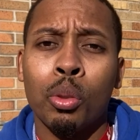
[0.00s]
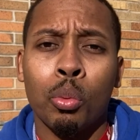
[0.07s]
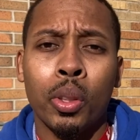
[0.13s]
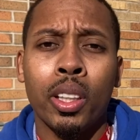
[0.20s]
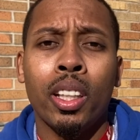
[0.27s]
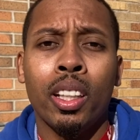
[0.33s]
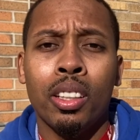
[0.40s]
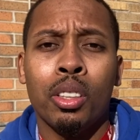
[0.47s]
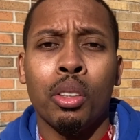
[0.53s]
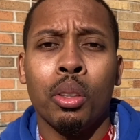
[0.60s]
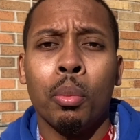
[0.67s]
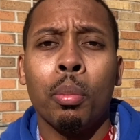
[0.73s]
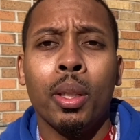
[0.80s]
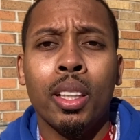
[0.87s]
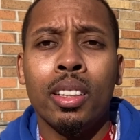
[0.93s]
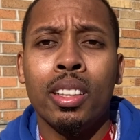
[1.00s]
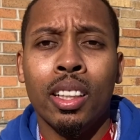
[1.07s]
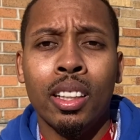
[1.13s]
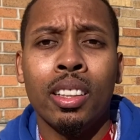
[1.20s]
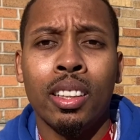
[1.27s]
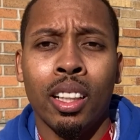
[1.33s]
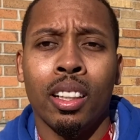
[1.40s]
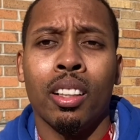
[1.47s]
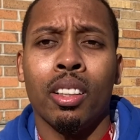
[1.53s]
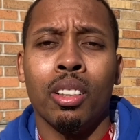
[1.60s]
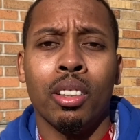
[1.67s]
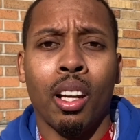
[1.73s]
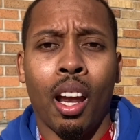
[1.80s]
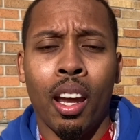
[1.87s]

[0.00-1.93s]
we need you to be detailed,